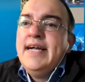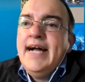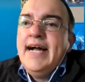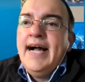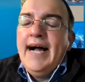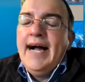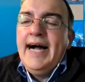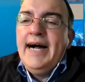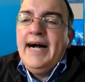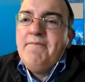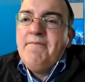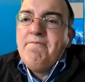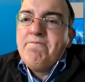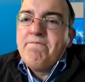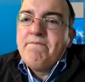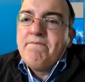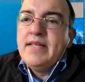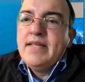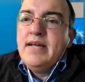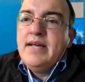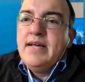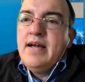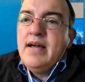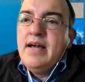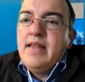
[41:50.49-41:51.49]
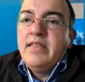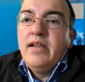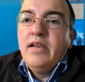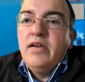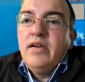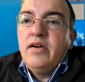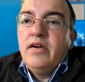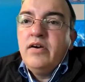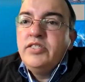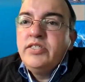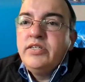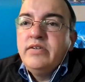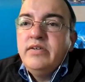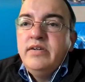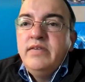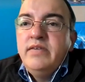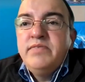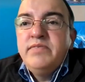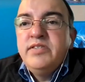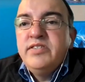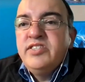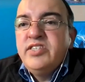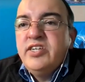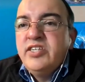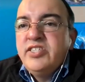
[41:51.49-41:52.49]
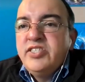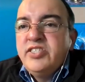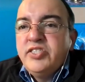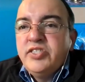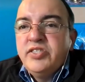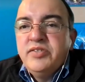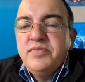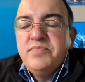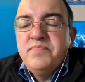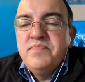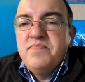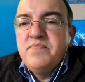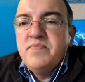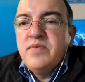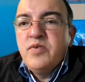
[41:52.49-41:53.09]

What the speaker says: The larger infrastructure